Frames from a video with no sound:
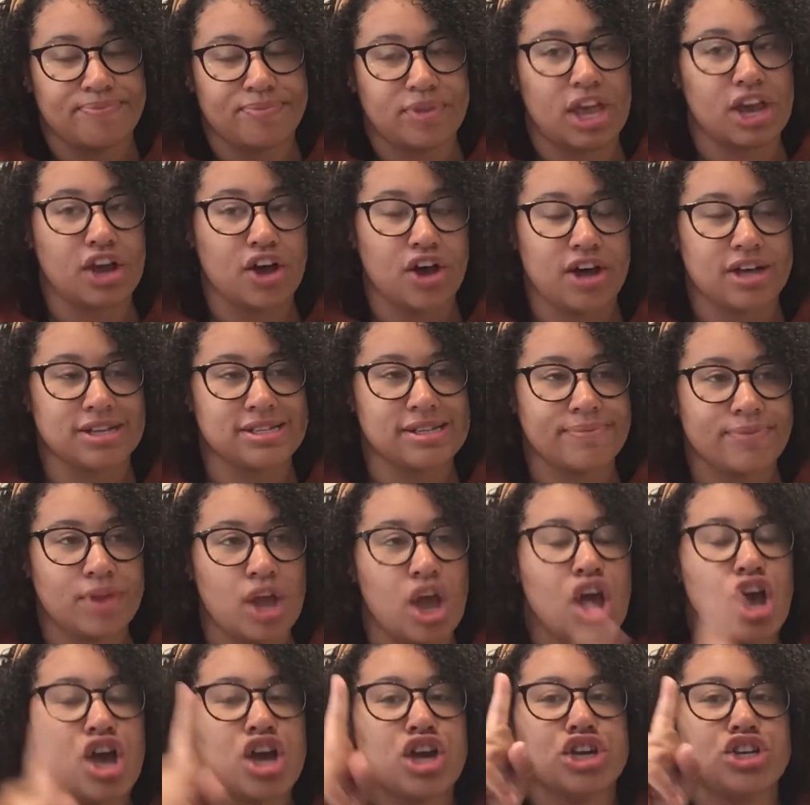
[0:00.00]
It goes,
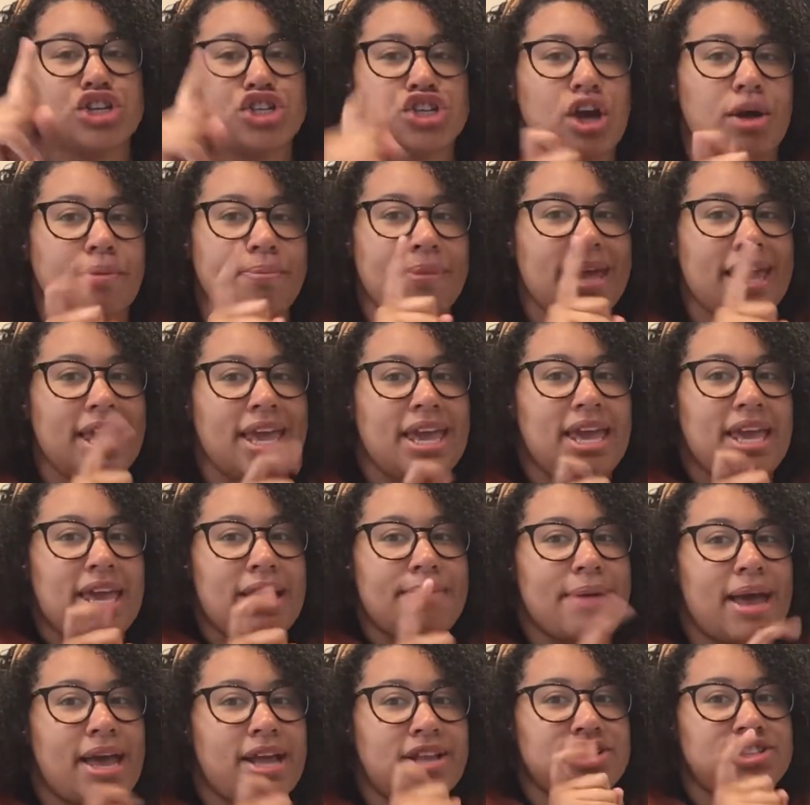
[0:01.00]
show me your
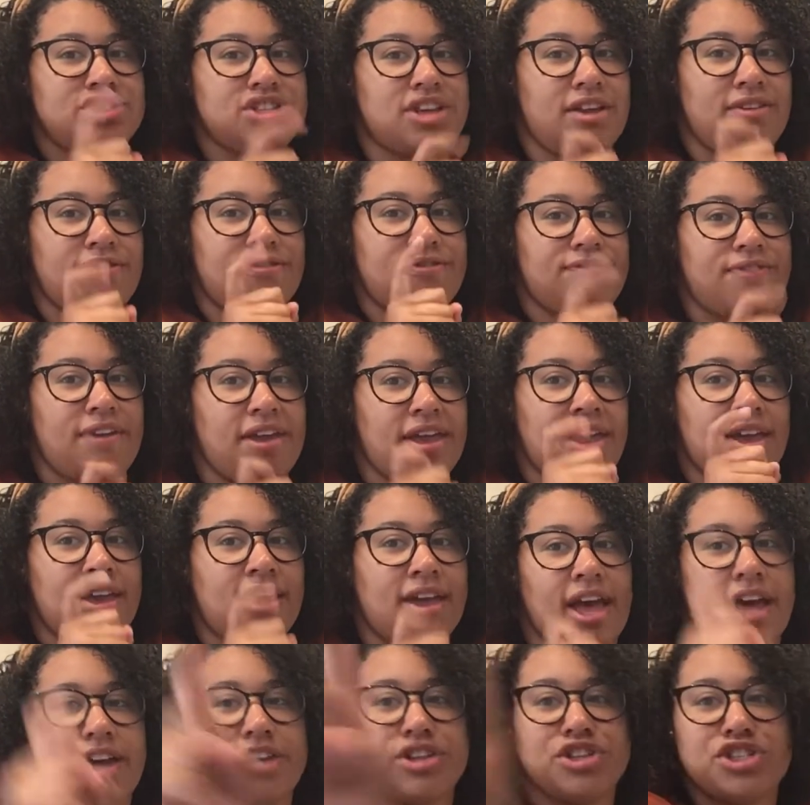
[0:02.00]
magic
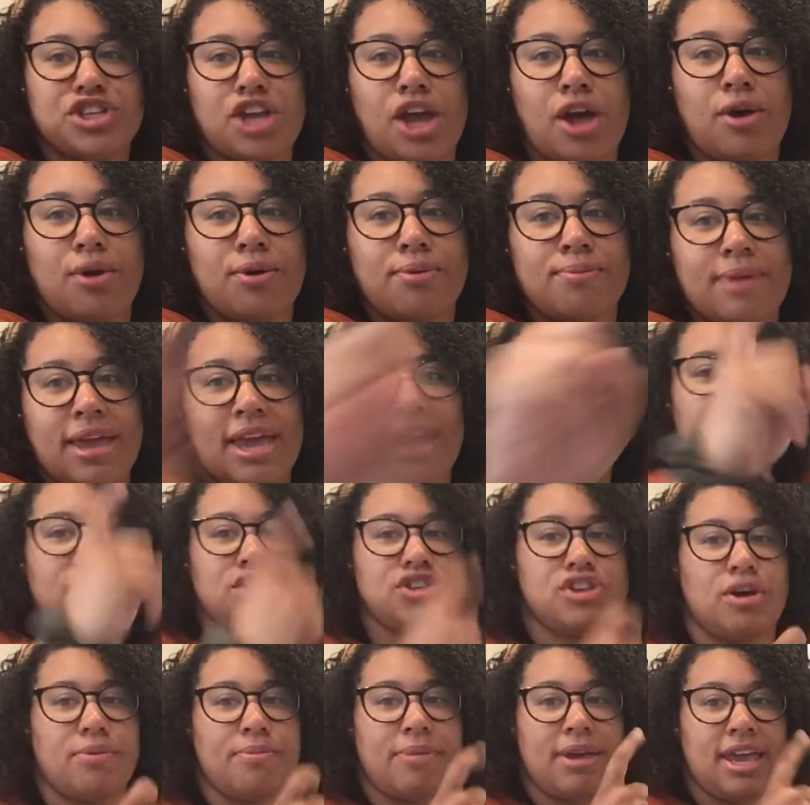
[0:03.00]
finger.
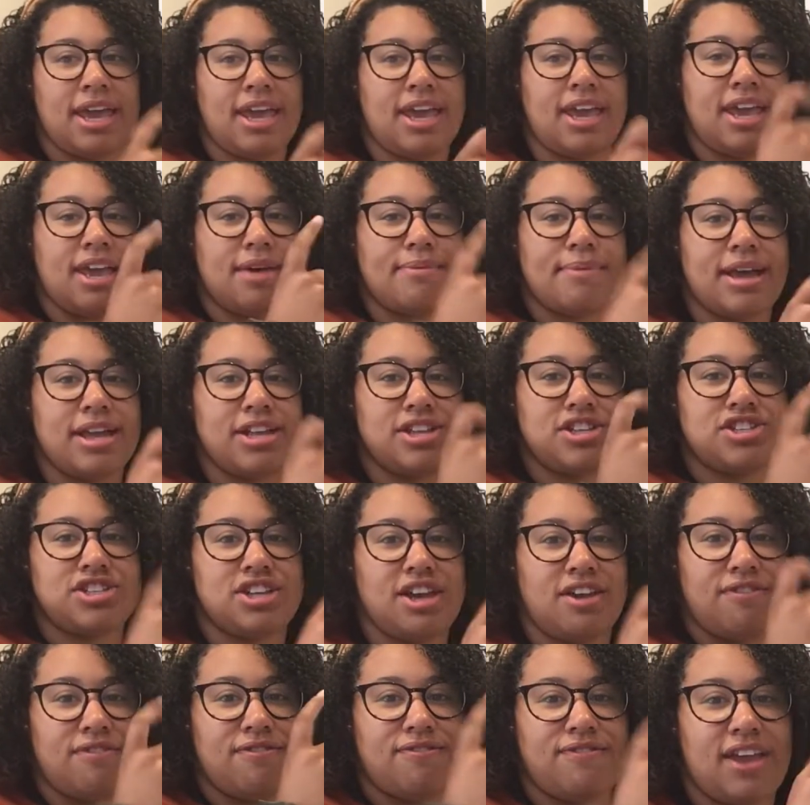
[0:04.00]
Show me your
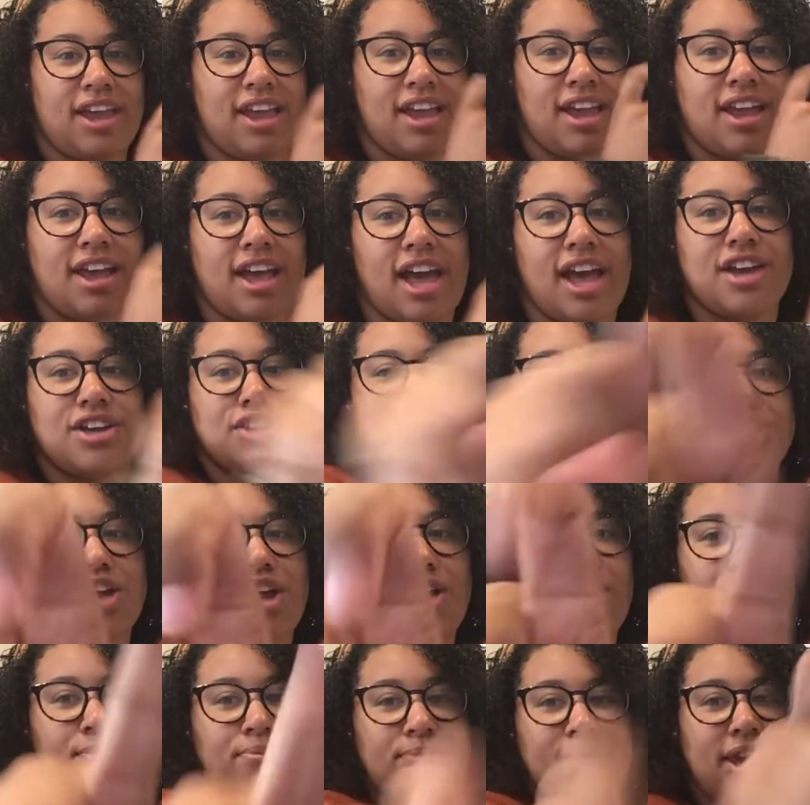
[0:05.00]
magic finger. Show
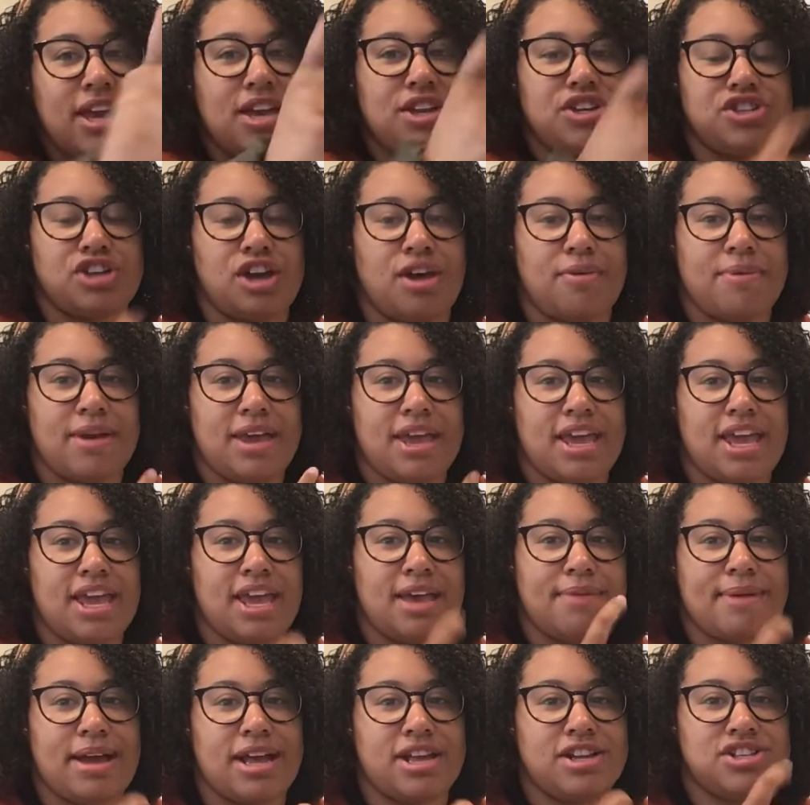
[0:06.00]
me
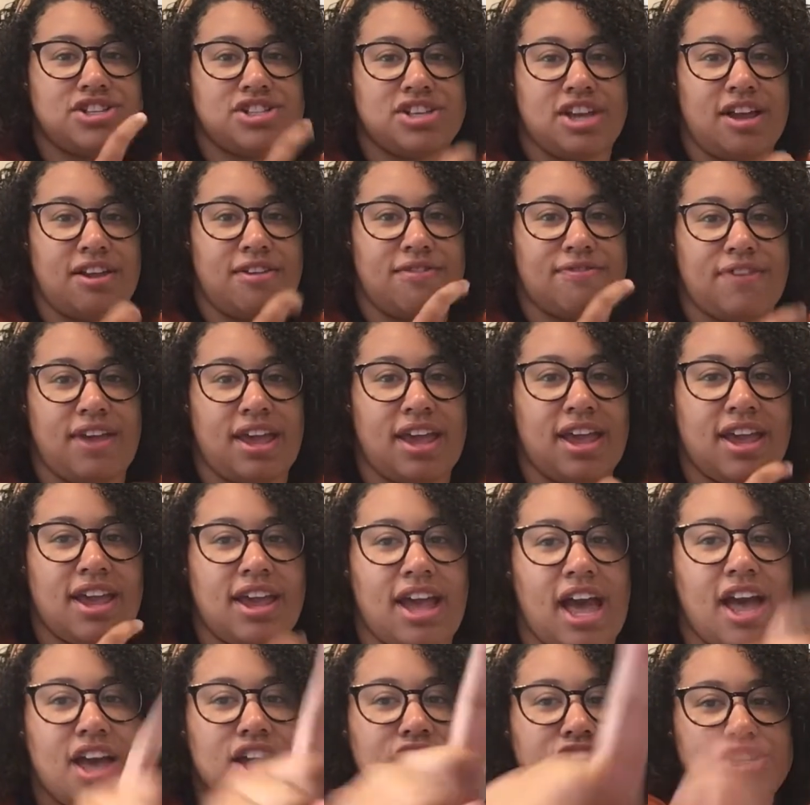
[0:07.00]
your magic
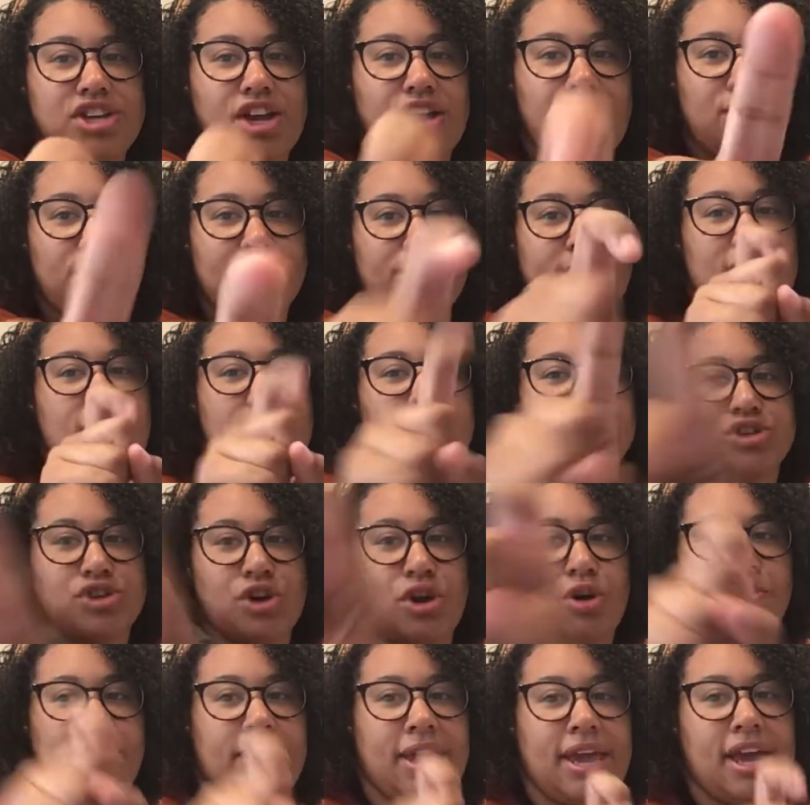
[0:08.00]
finger. Show me
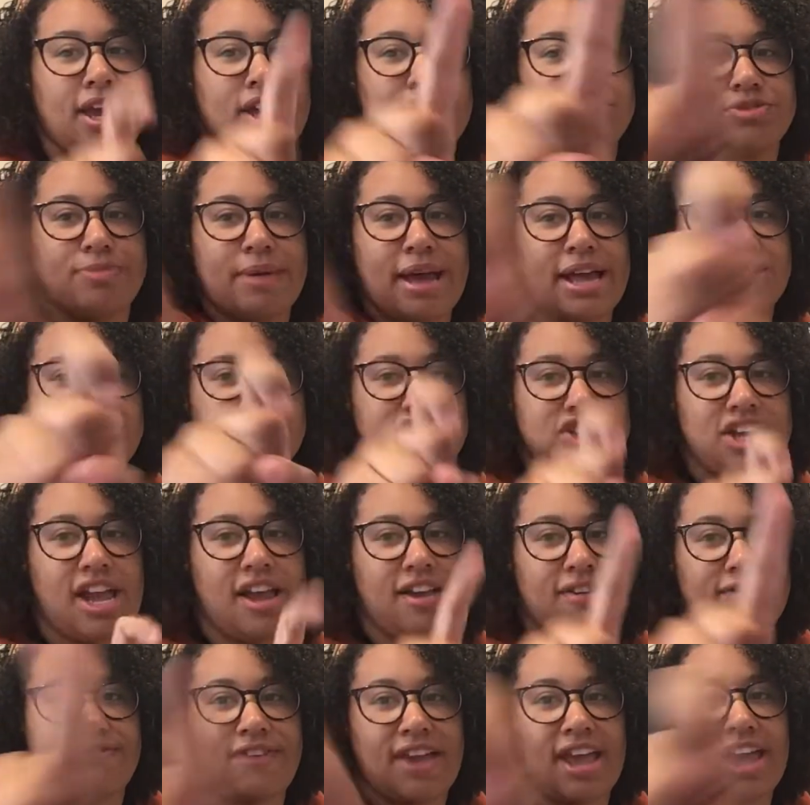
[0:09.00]
your
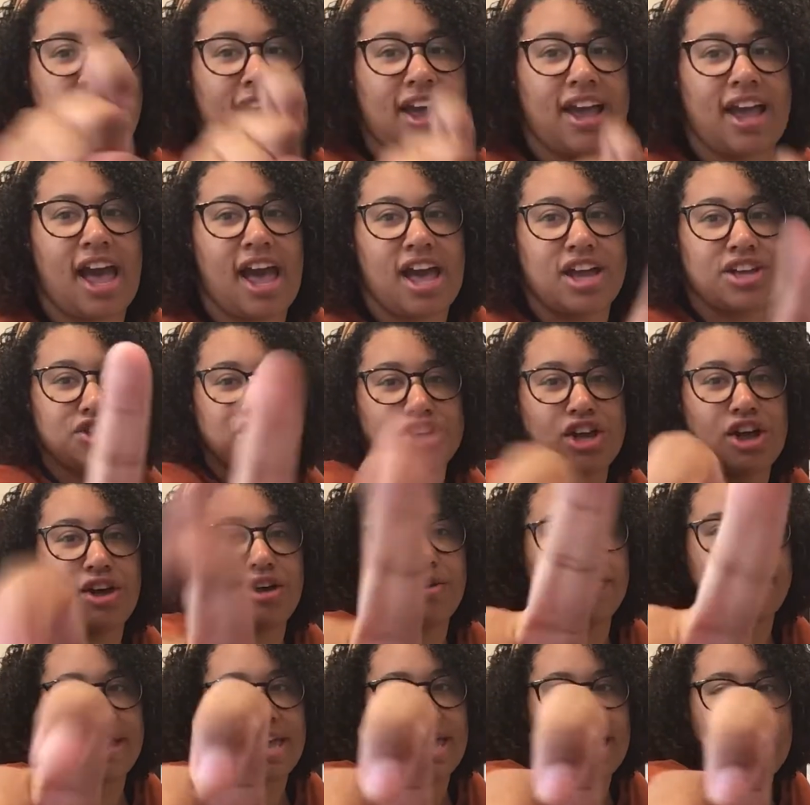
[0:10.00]
magic finger.
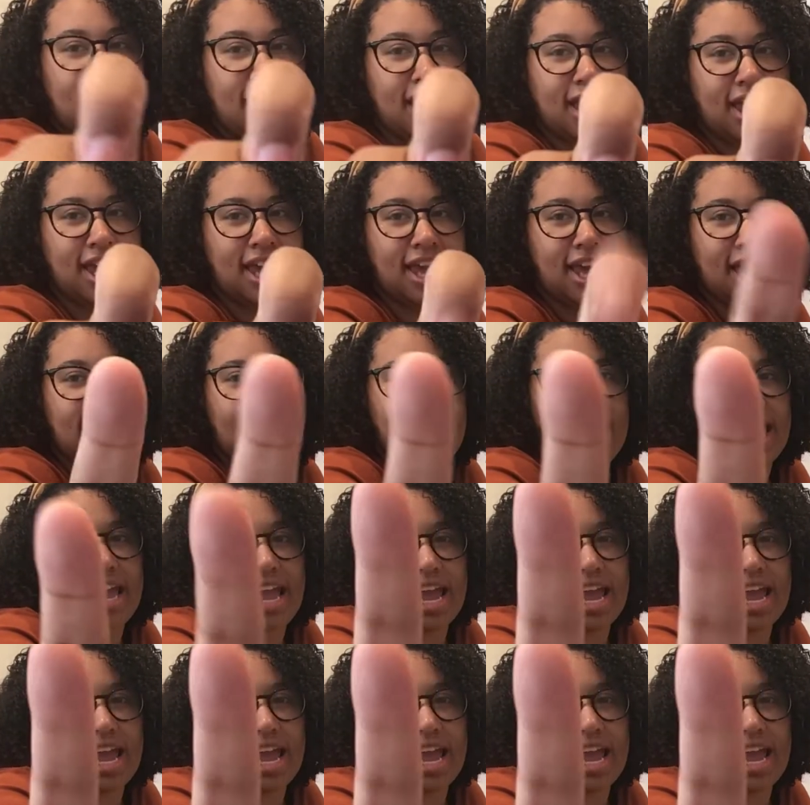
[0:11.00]
Show me.